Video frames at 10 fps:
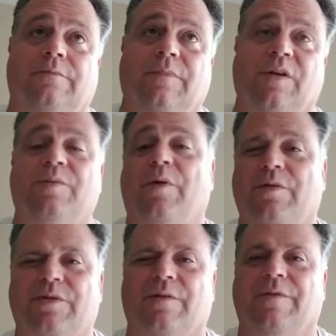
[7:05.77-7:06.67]
There's some other
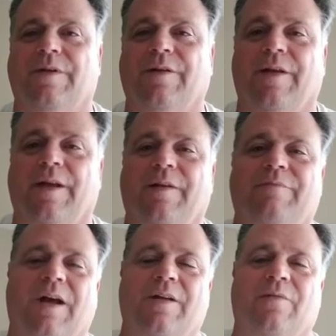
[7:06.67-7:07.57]
stuff in there that
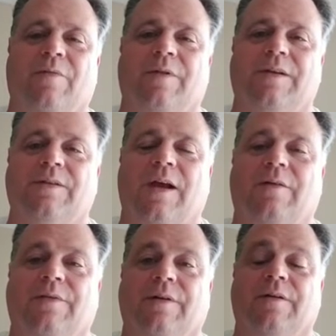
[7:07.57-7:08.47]
I don't release
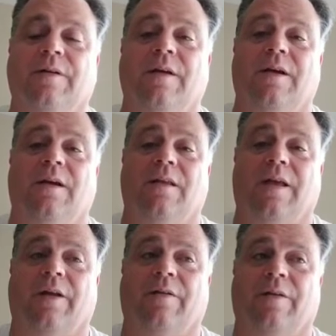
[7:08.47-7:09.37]
out there
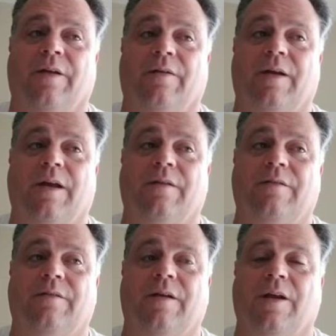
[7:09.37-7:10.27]
that are
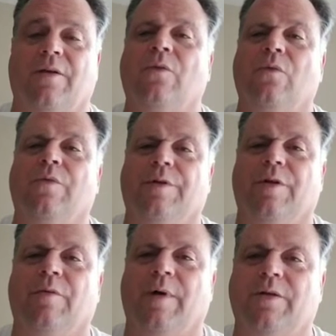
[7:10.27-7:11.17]
kind of cool to
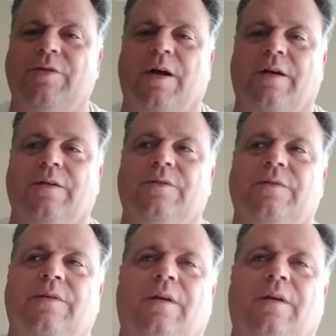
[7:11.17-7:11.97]
know about shotguns.